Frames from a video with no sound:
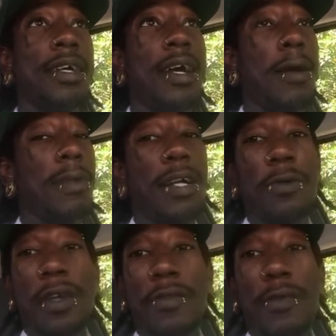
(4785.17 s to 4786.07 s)
I'm not going
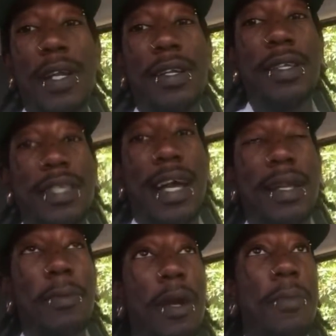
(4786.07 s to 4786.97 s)
to give away the design
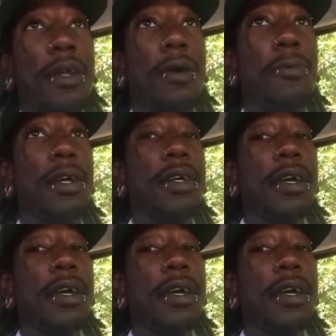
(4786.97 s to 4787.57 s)
I'm coming up with,